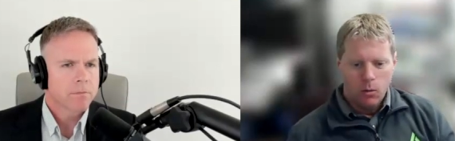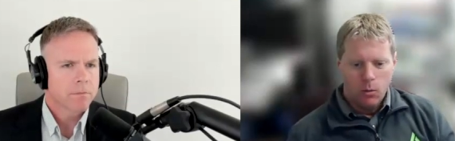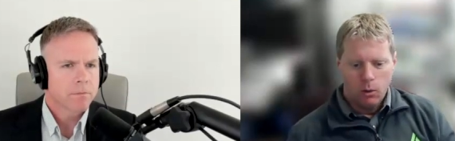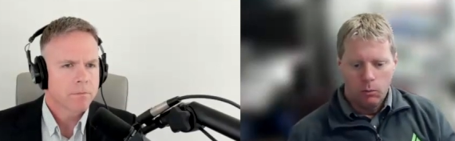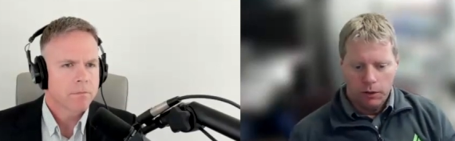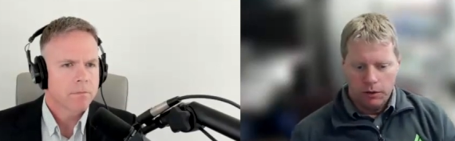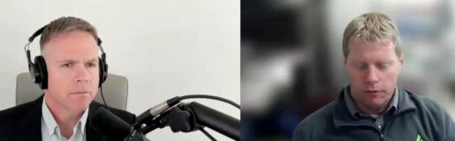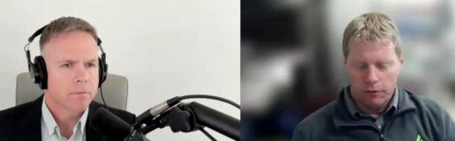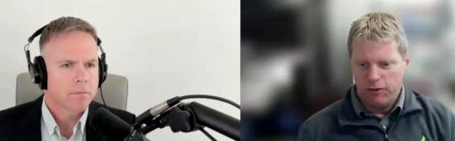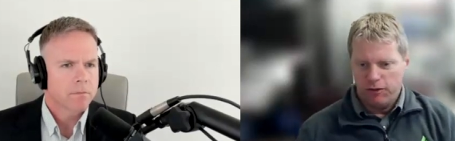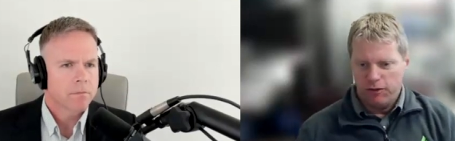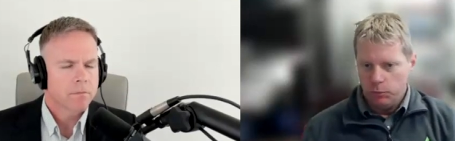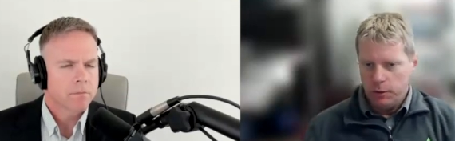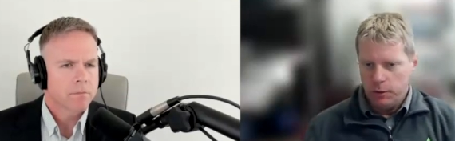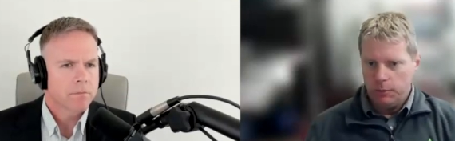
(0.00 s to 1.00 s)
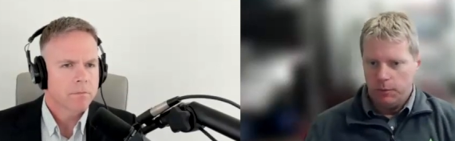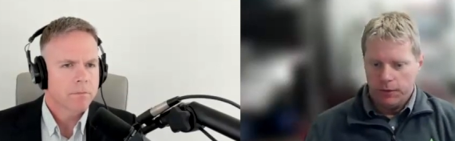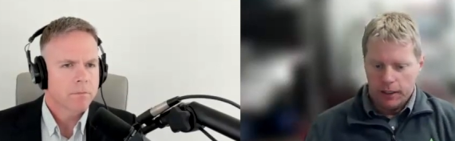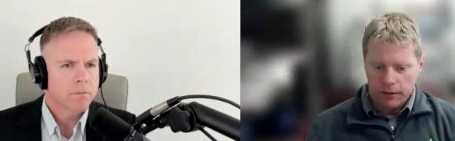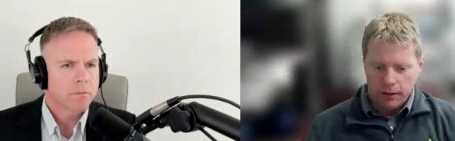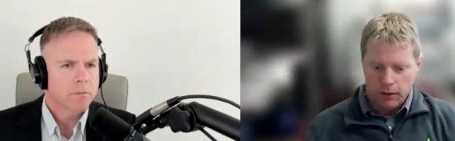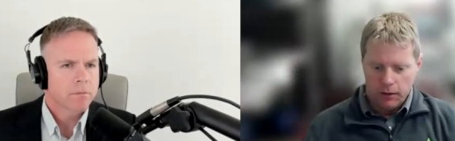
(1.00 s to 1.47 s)
Speaker 1: We're one of the few people
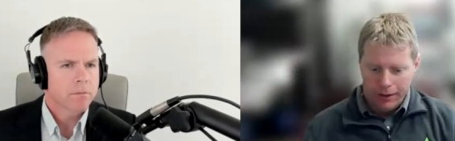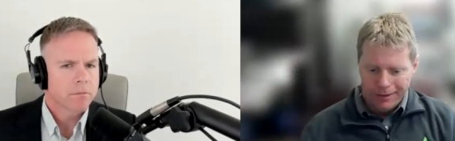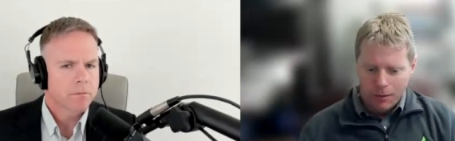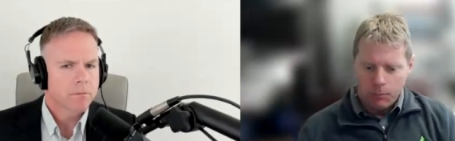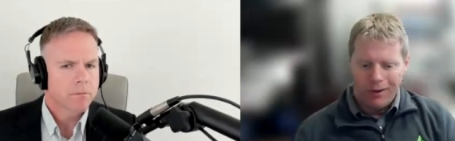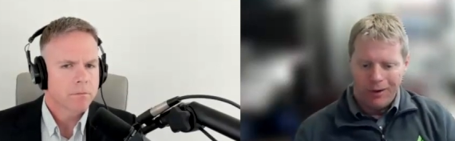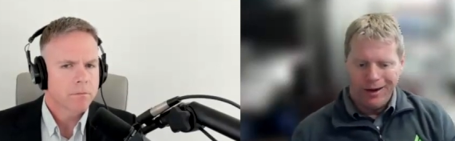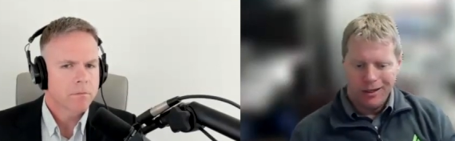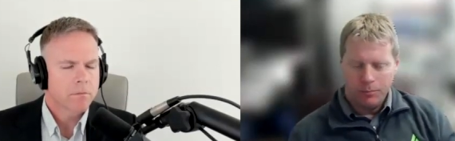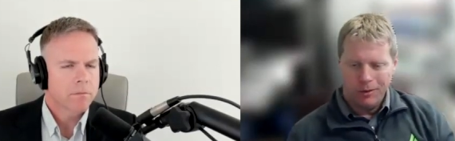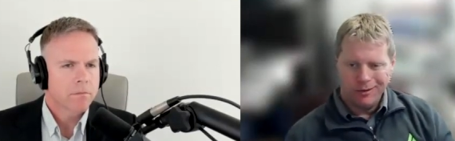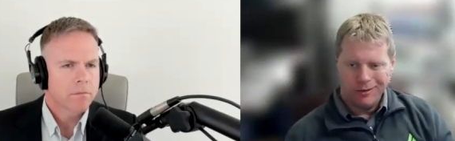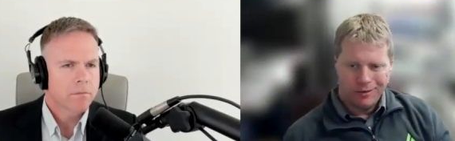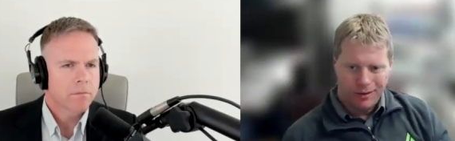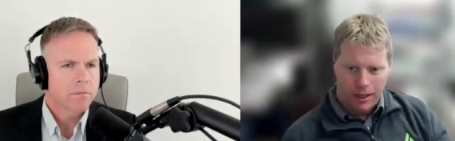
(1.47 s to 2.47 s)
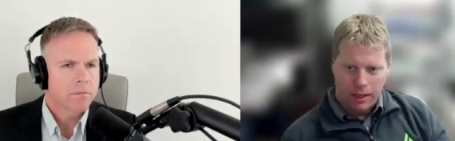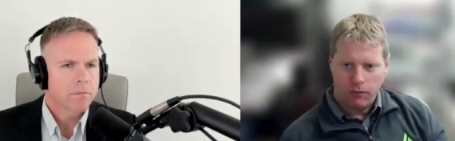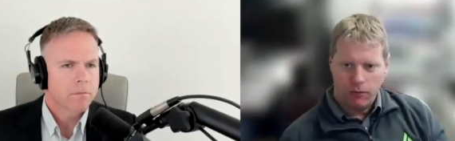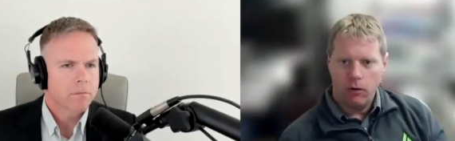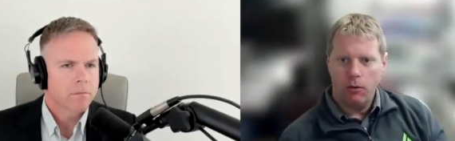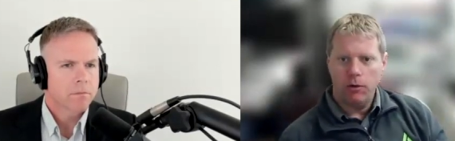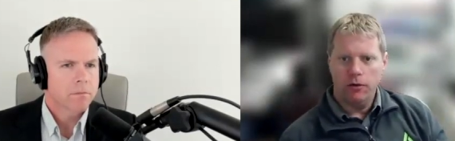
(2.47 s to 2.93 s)
that are in the branding business that have
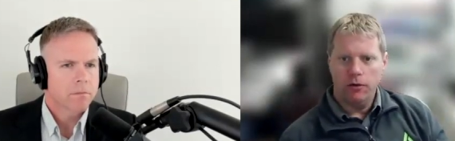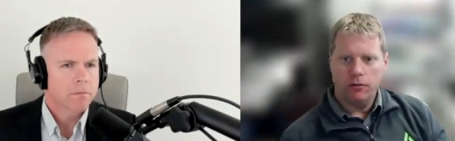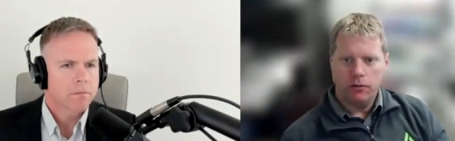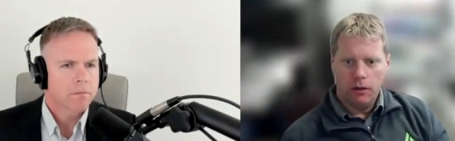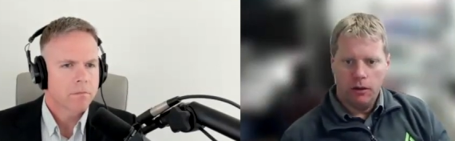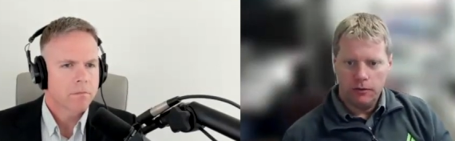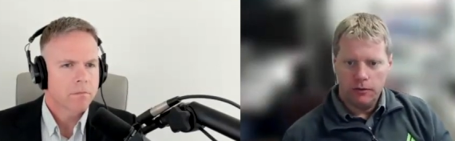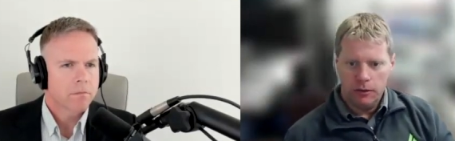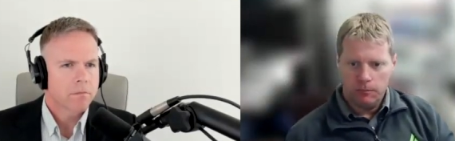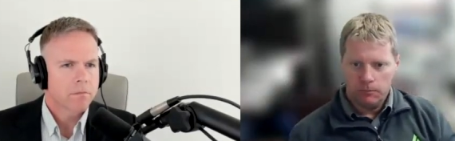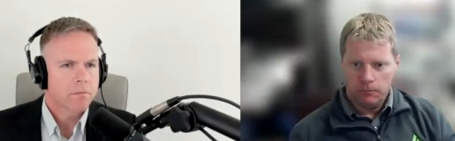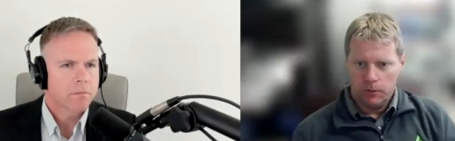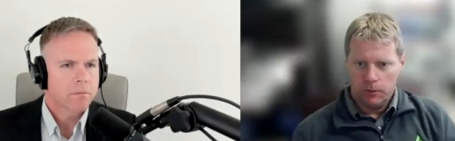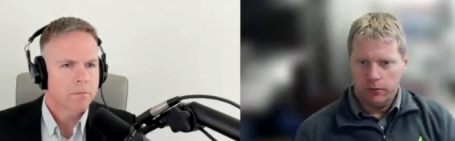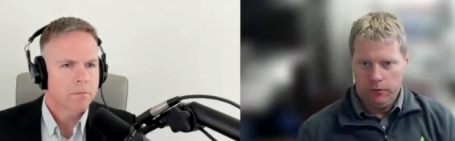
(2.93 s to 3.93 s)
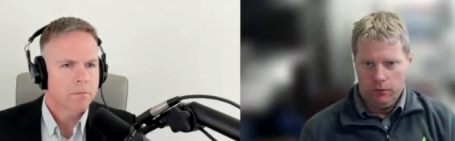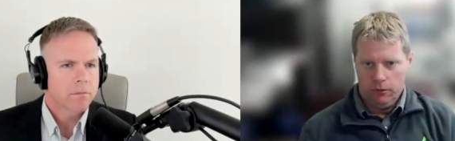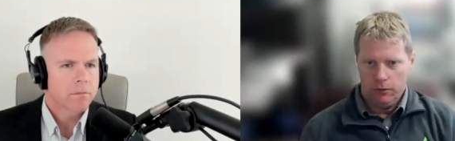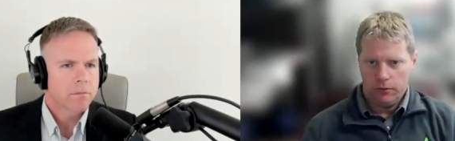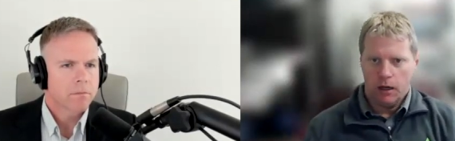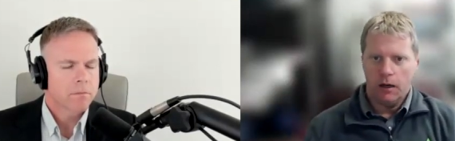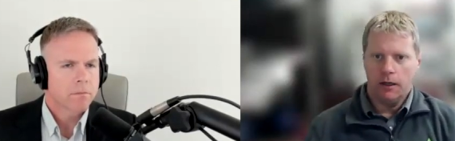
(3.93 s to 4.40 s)
our own install team. It's you know
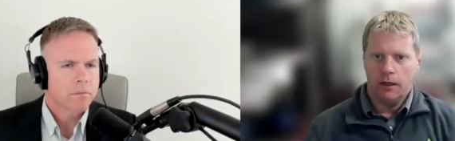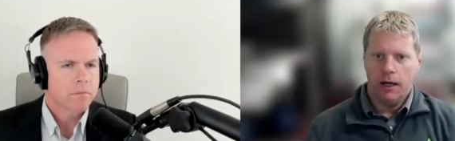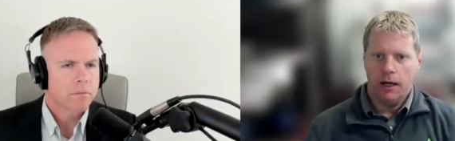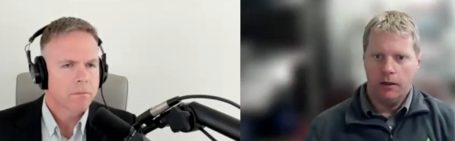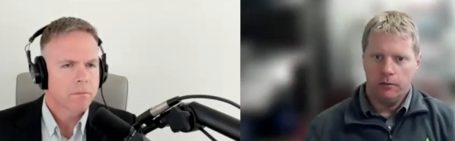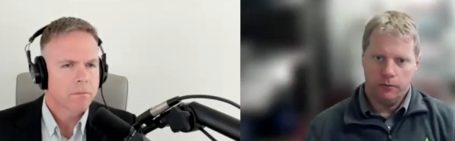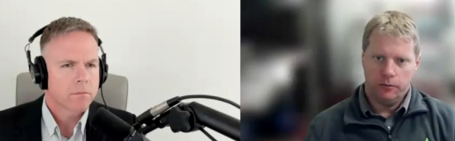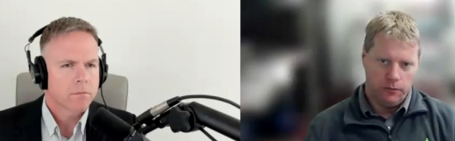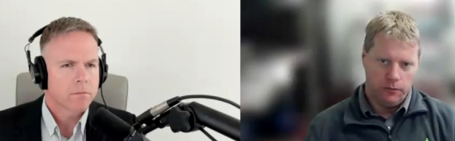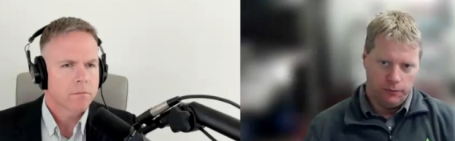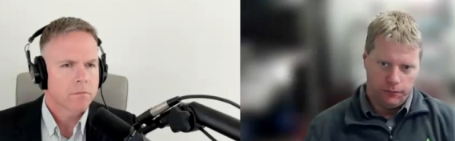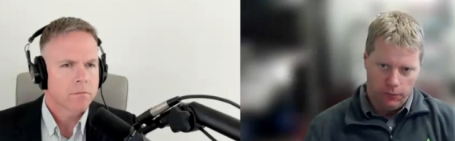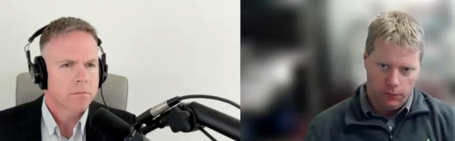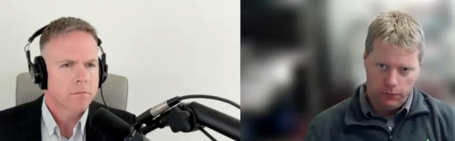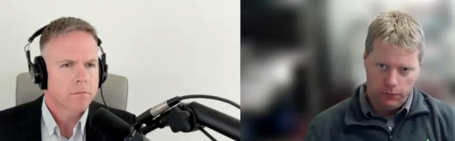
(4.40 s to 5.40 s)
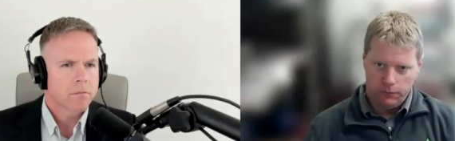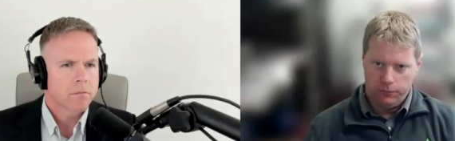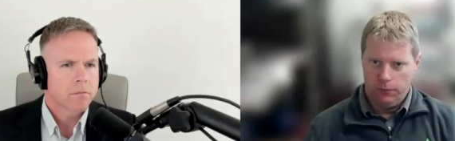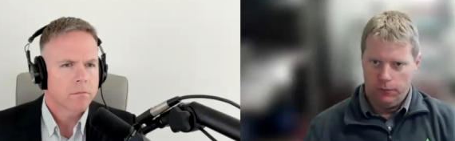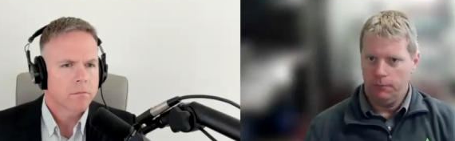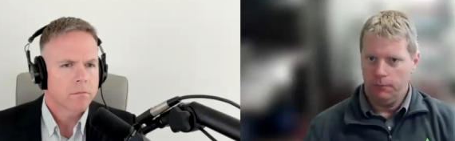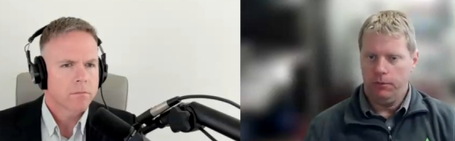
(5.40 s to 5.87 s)
it's our guys, uh, full
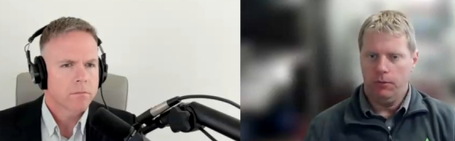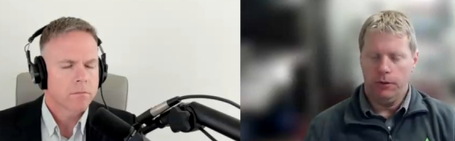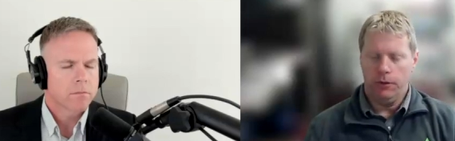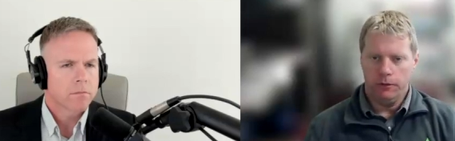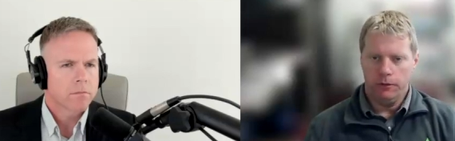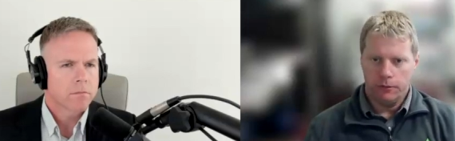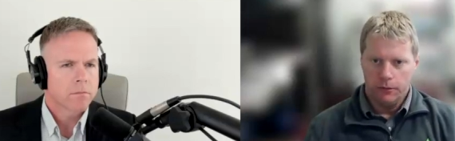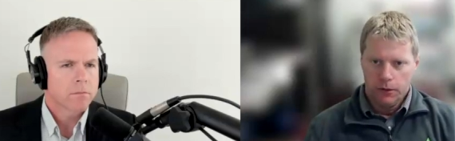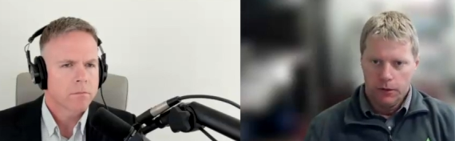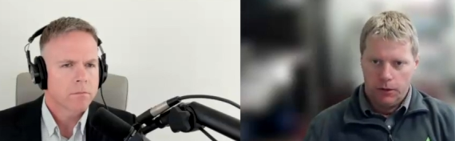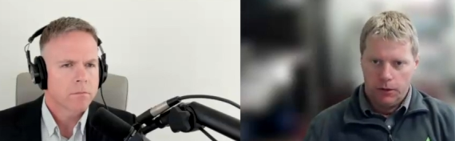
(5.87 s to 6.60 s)
full employees.